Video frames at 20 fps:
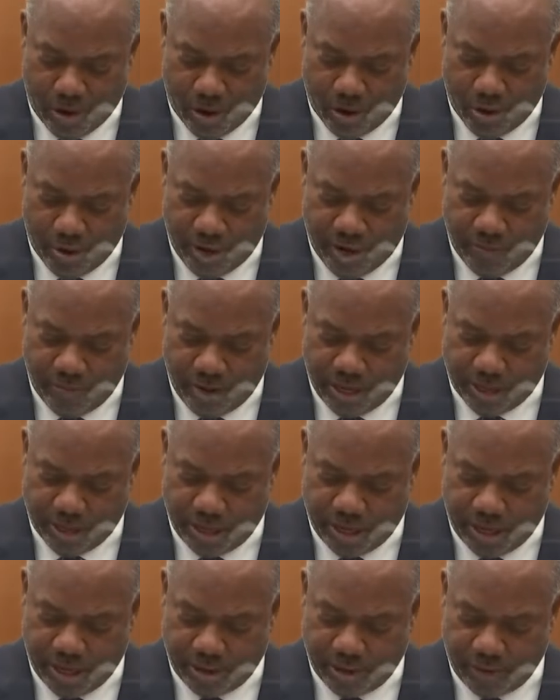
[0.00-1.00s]
You didn't
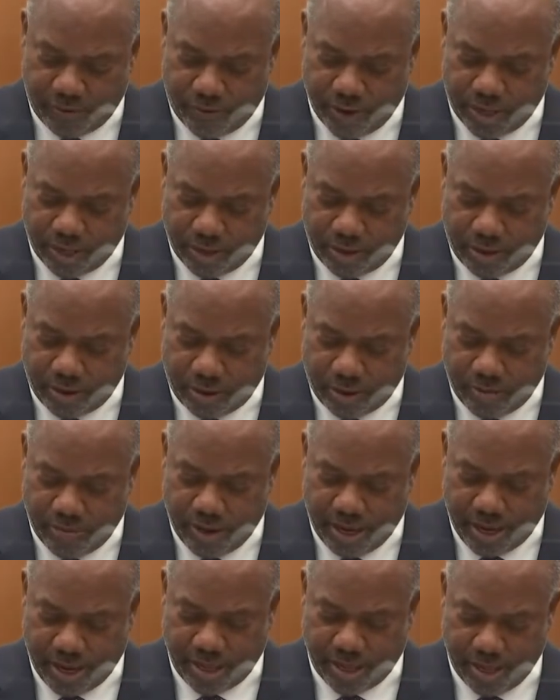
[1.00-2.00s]
mention either fentanyl or
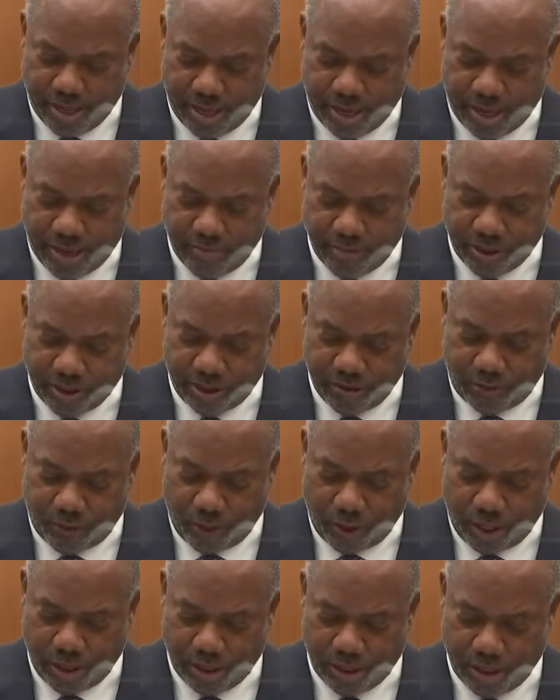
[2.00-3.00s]
meth in Mr.
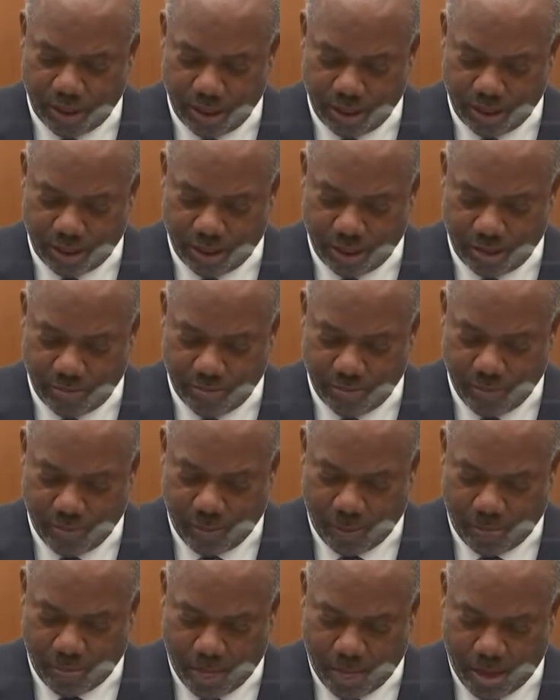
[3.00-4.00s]
Floyd's system.
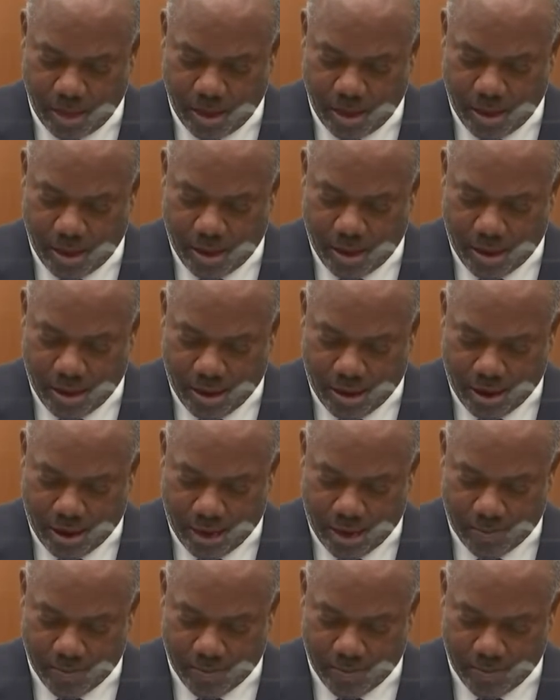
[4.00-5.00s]

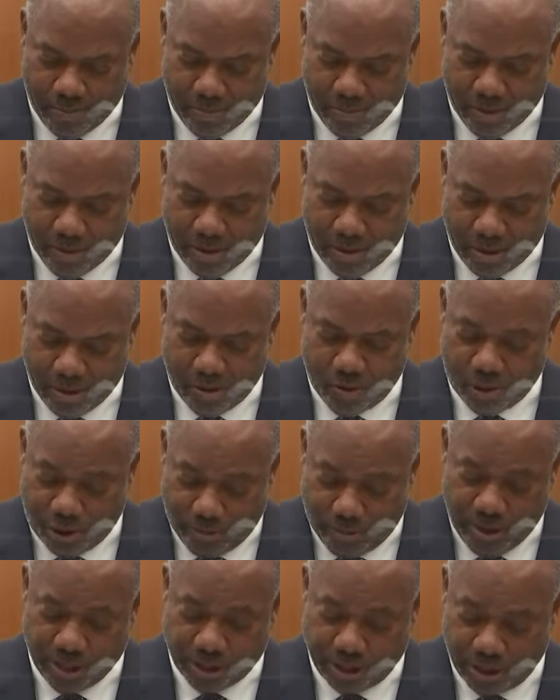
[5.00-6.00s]
You
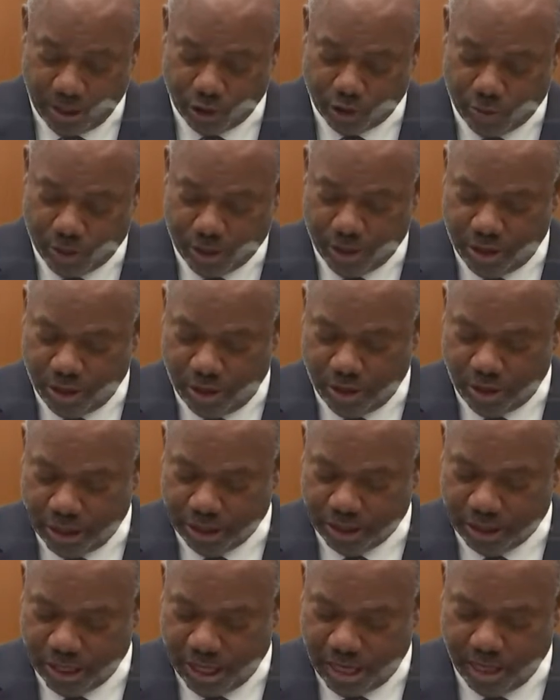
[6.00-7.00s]
mentioned those, but you don't
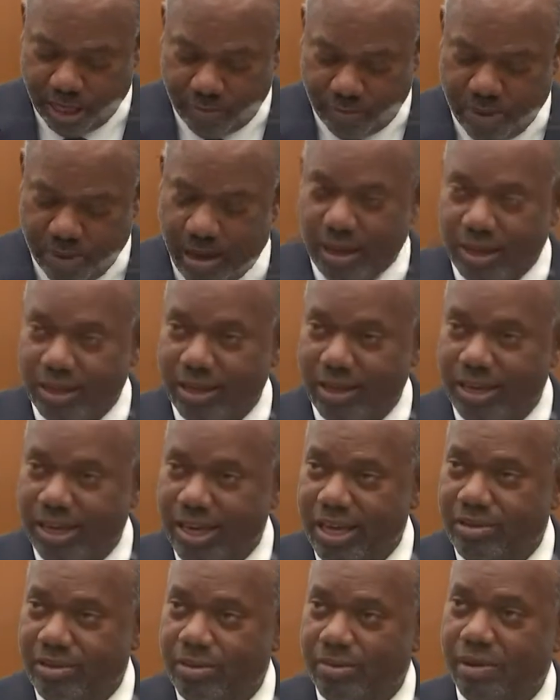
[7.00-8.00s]
list
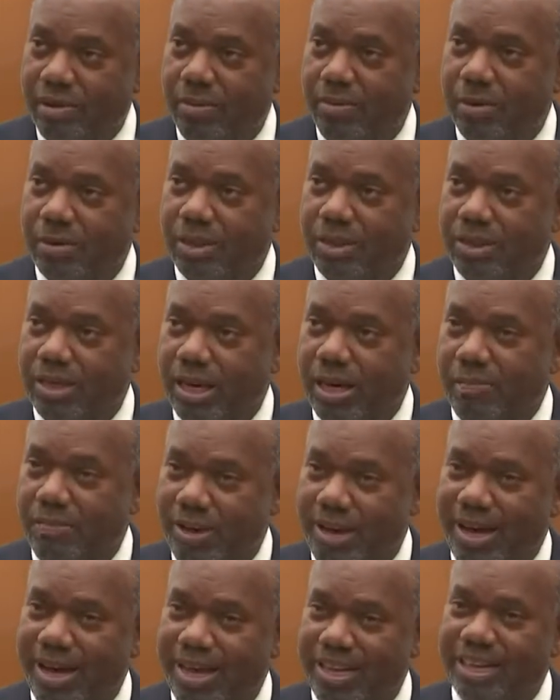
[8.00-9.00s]
either of them on the top
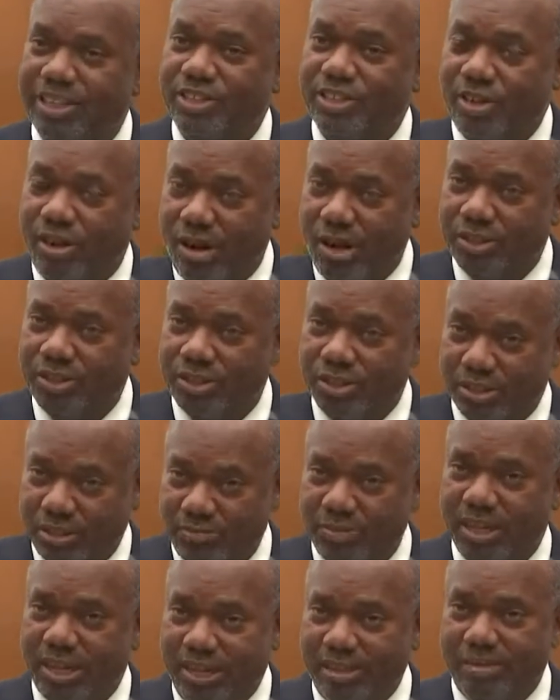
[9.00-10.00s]
line as causes
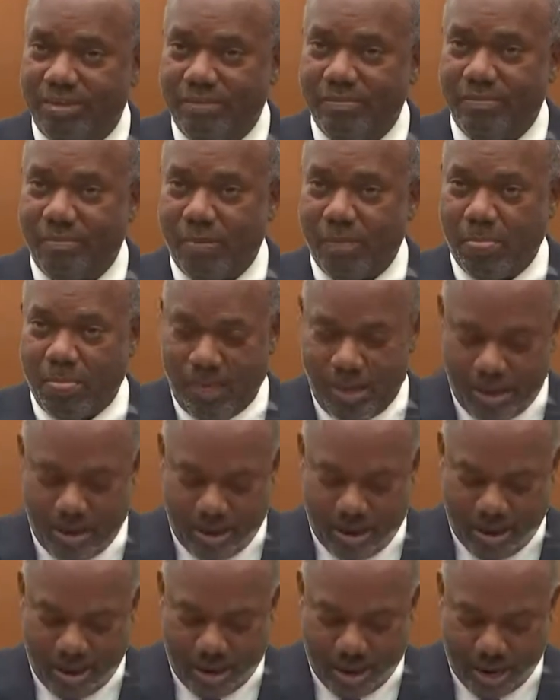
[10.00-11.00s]
of
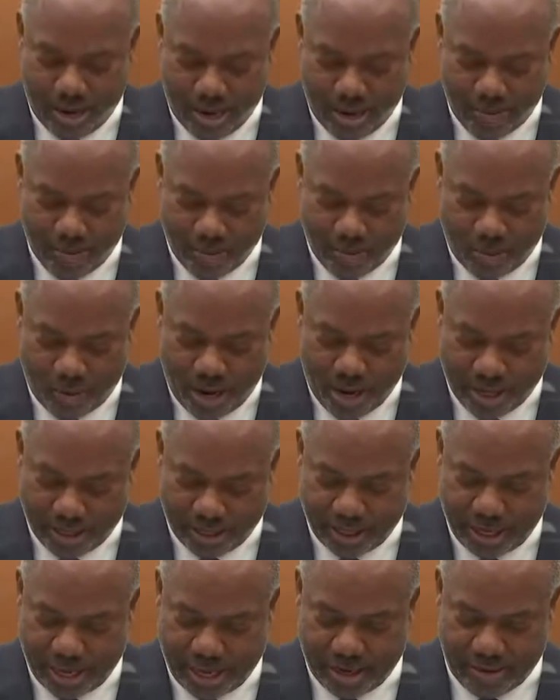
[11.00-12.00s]
death. Why is
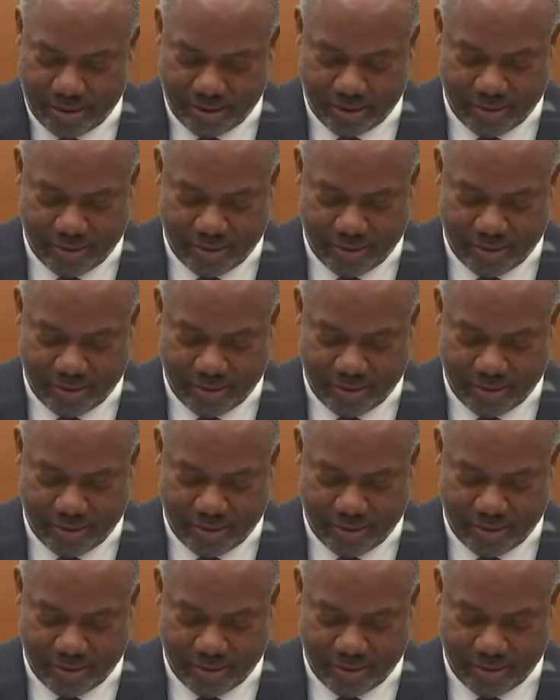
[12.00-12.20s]
that?